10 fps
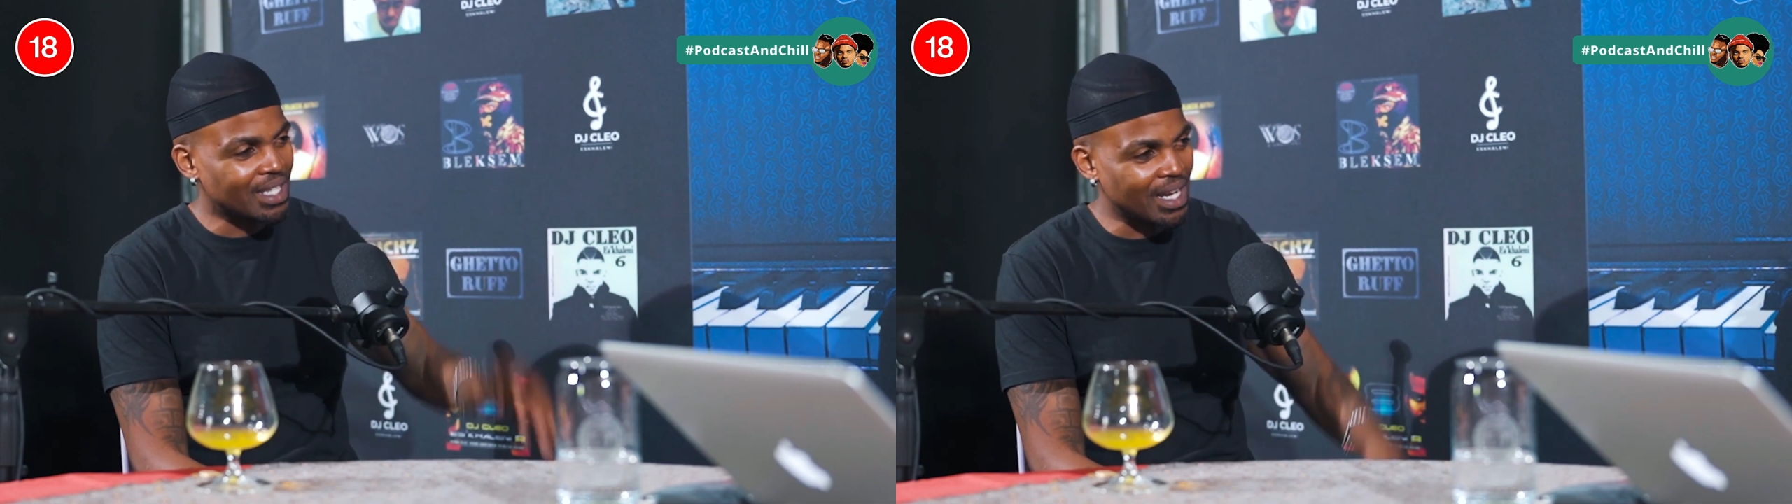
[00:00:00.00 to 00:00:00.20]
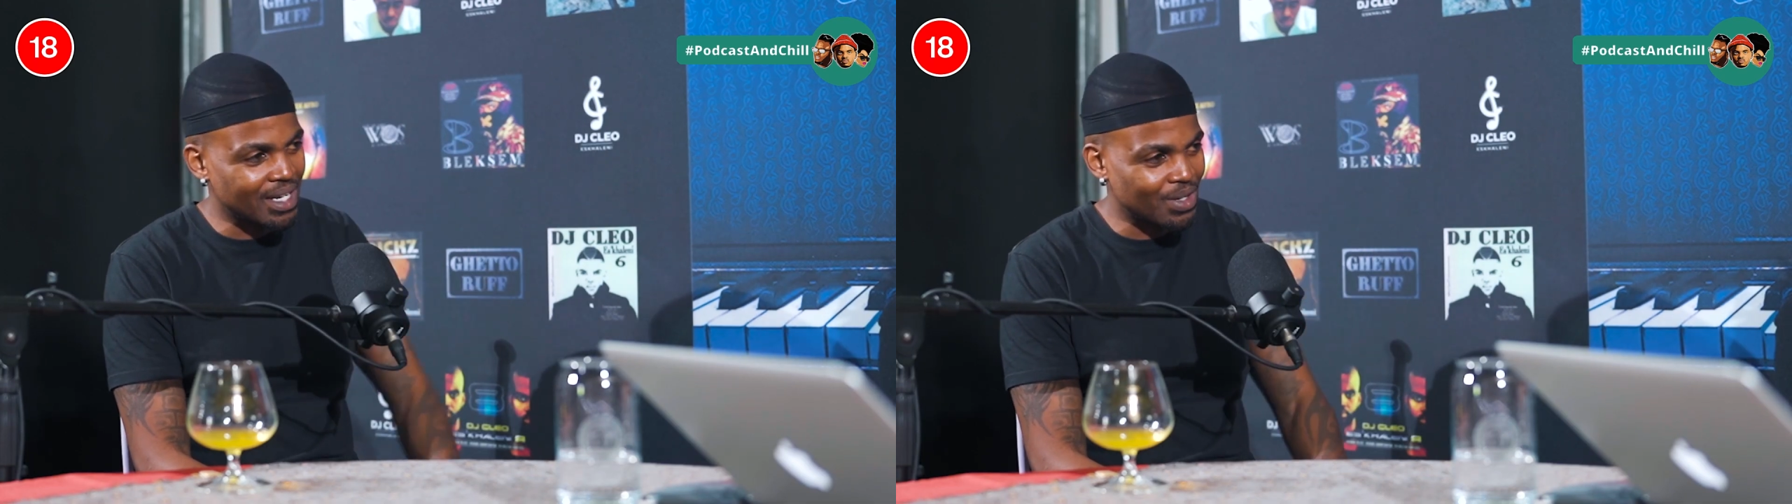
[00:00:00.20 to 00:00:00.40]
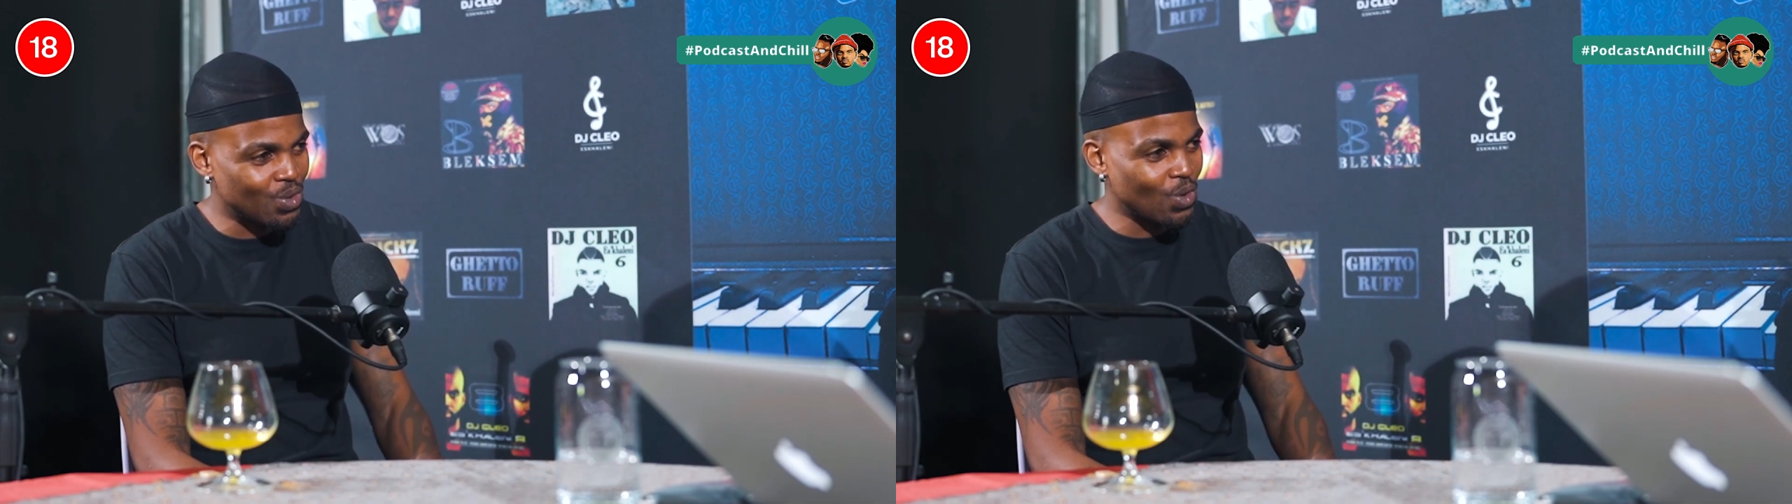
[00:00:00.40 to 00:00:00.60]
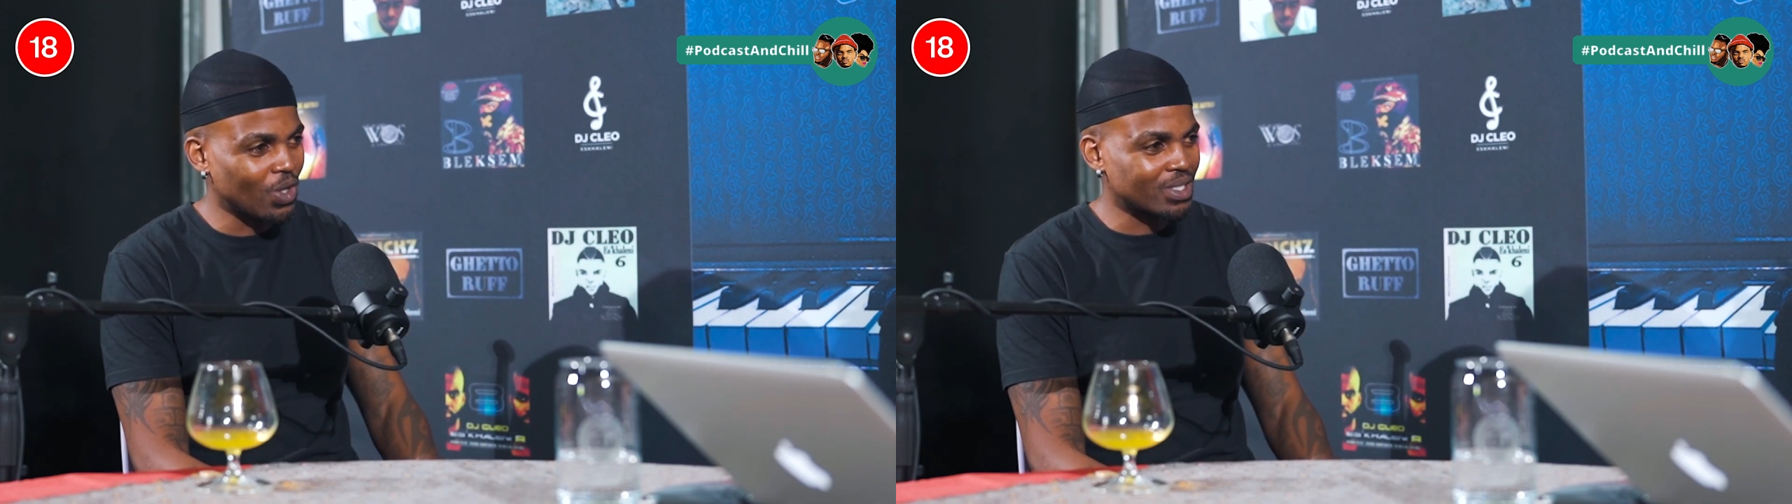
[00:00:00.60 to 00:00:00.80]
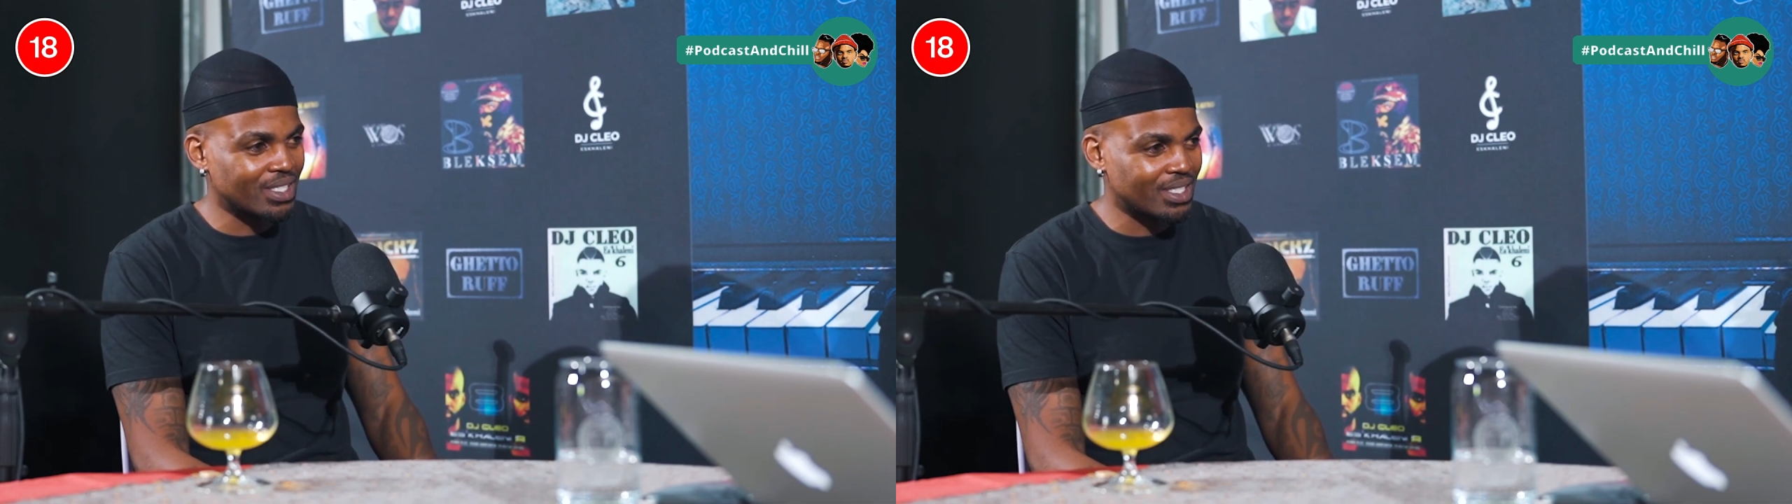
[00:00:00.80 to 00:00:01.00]
London who
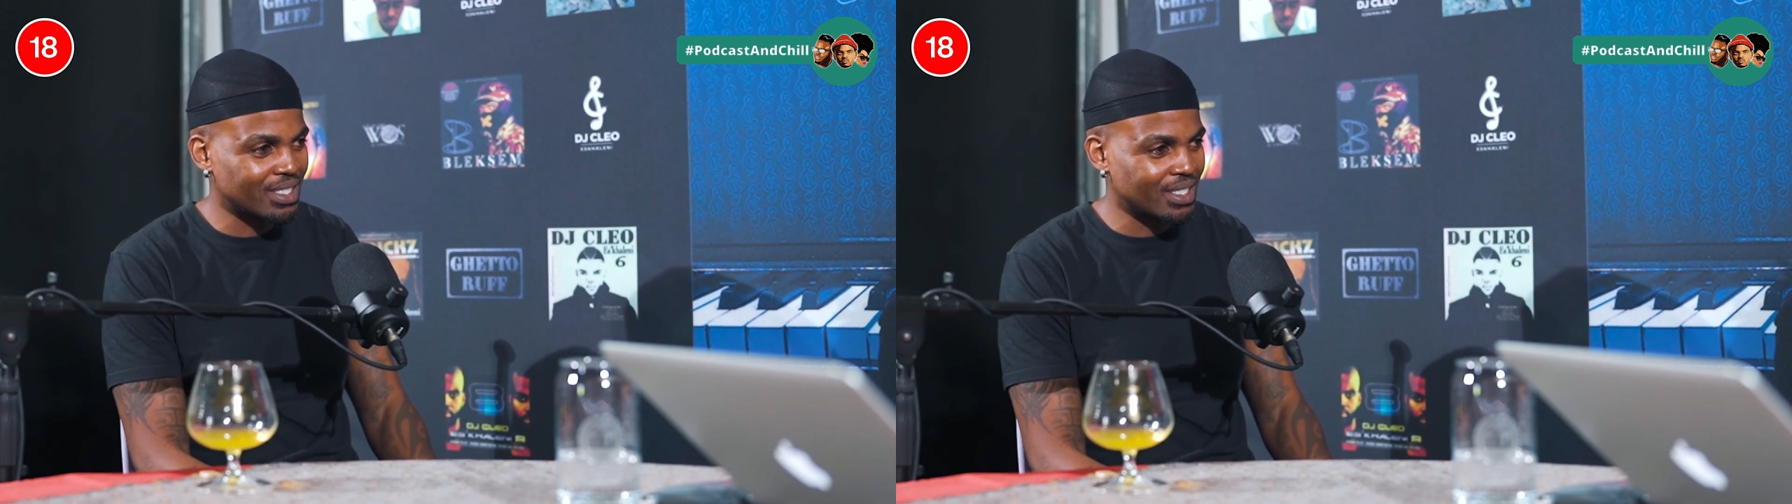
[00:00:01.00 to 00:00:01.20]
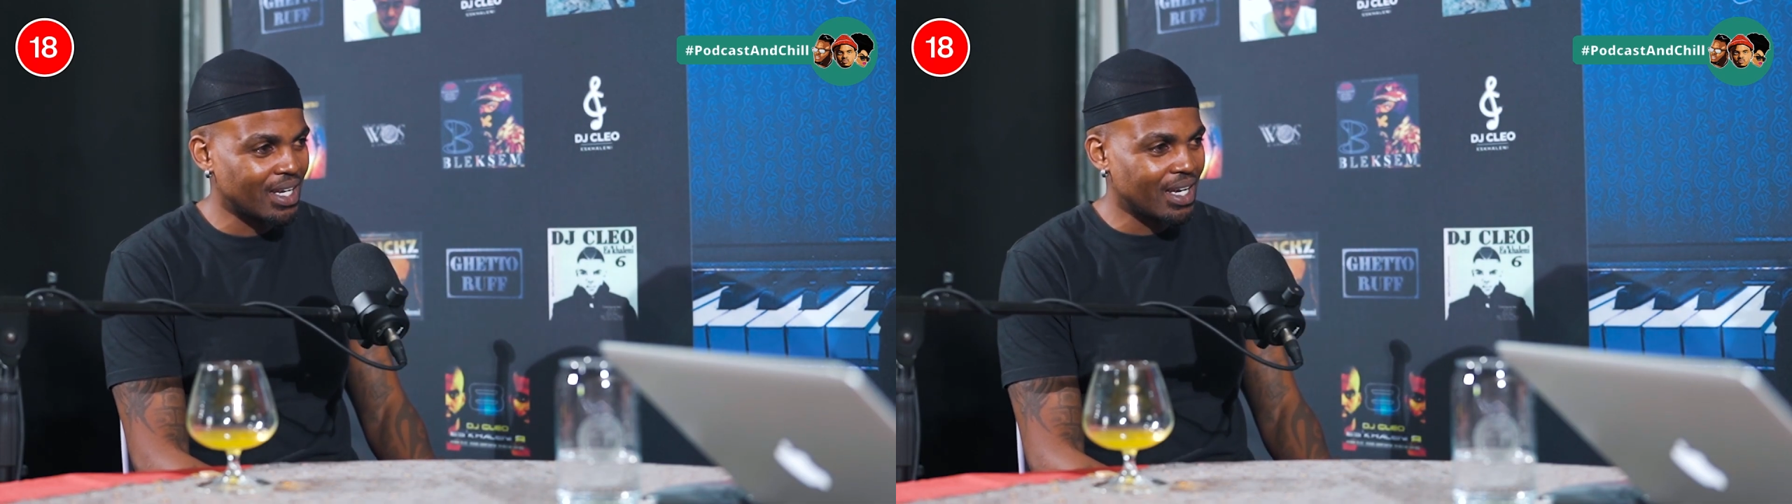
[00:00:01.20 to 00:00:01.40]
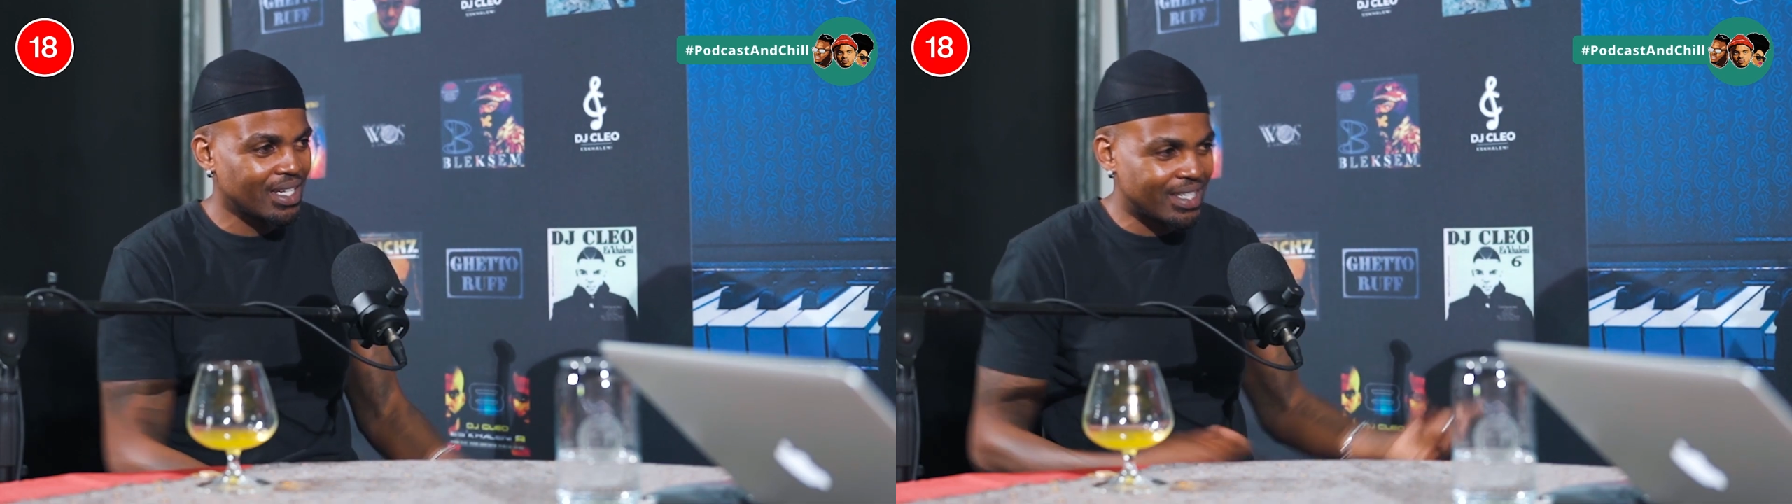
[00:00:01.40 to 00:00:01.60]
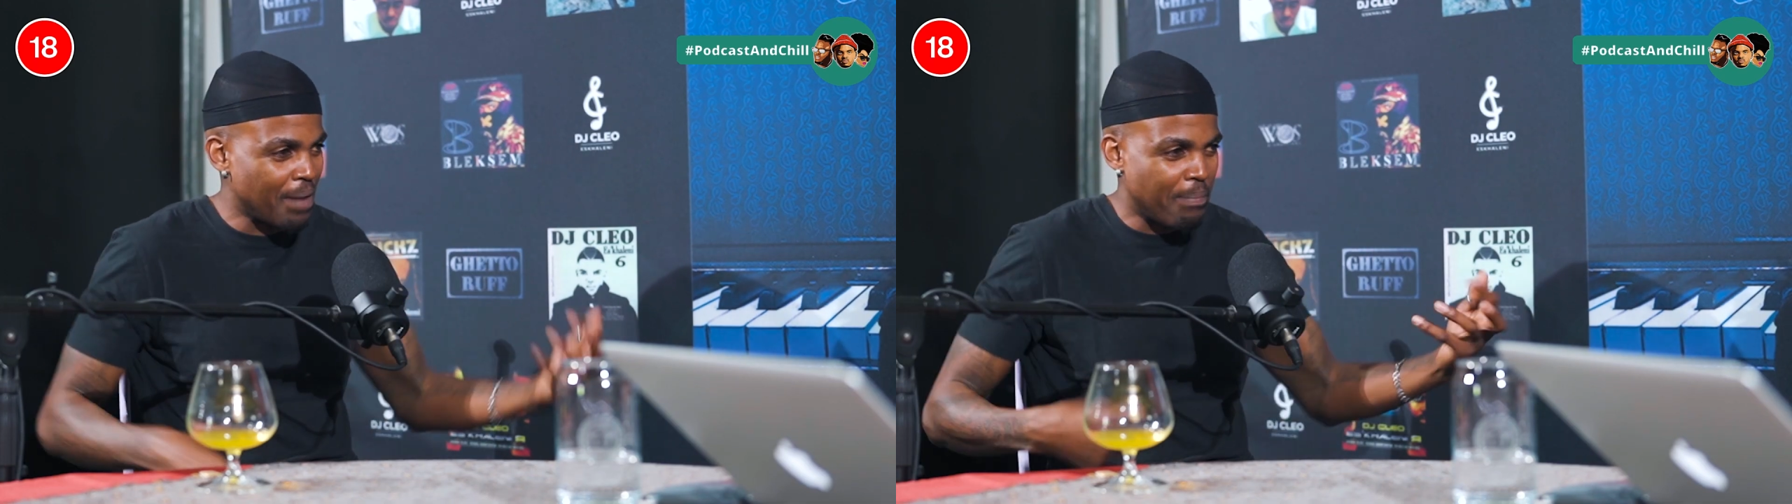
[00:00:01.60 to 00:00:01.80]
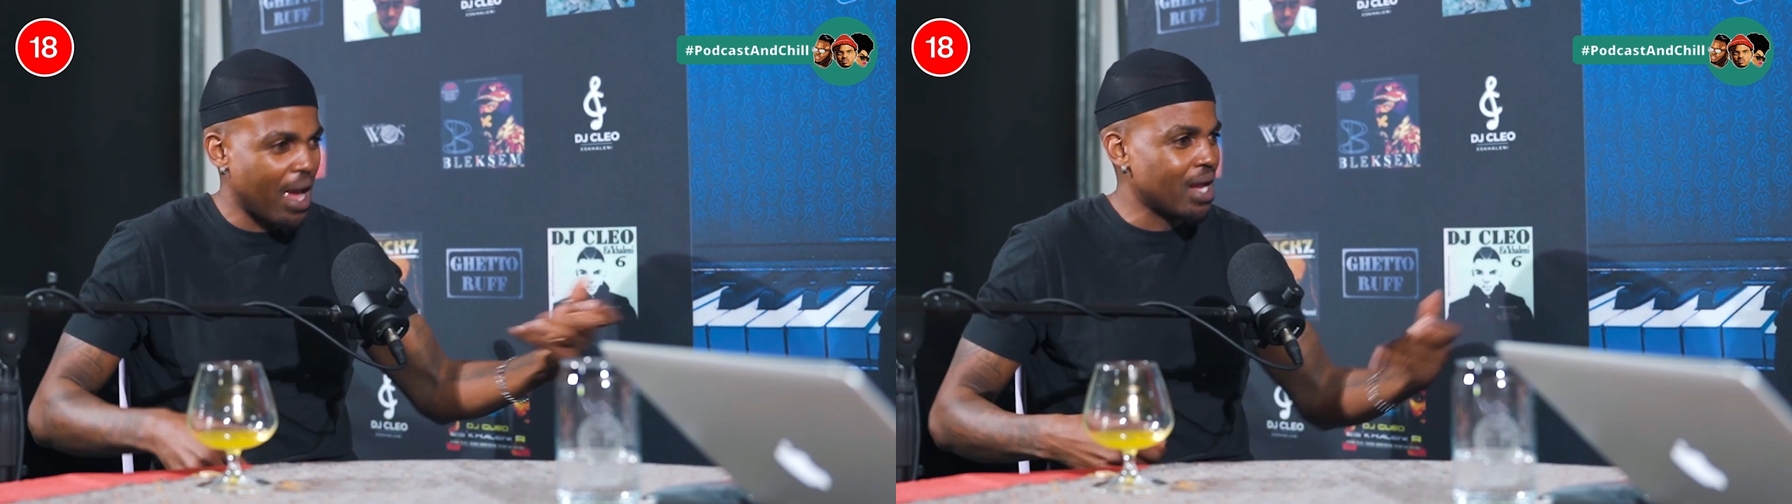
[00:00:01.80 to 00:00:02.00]
lost
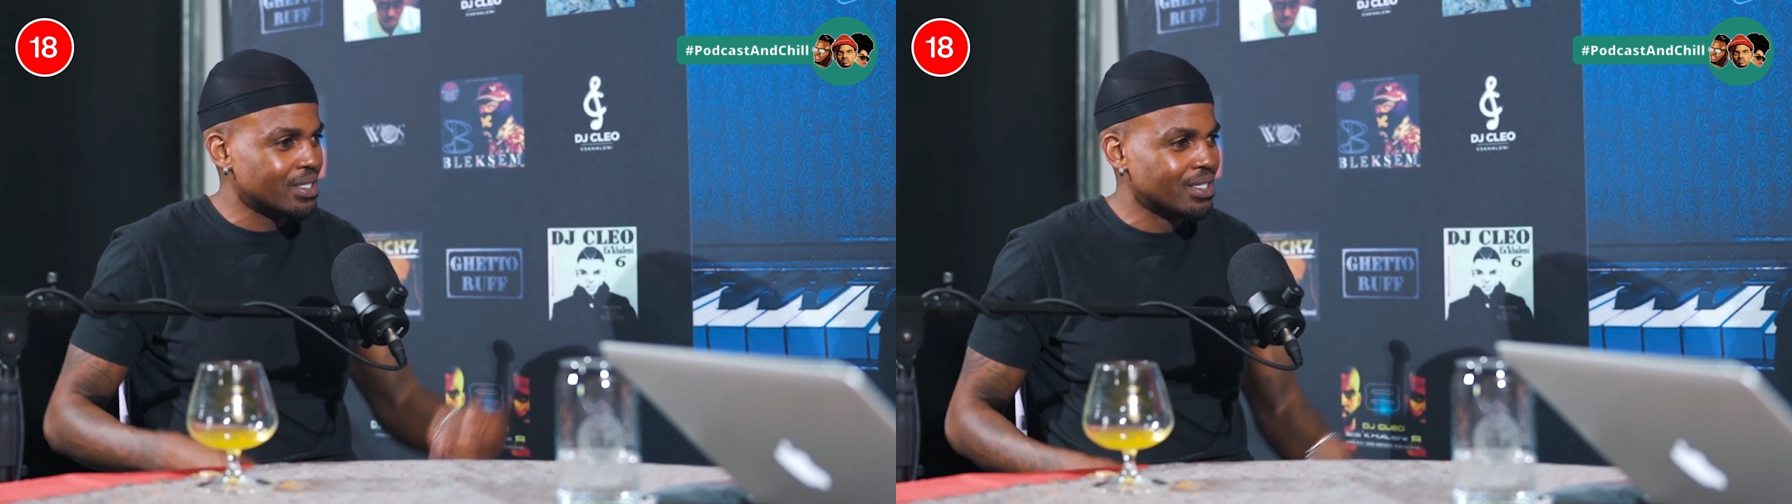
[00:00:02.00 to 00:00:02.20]
their band.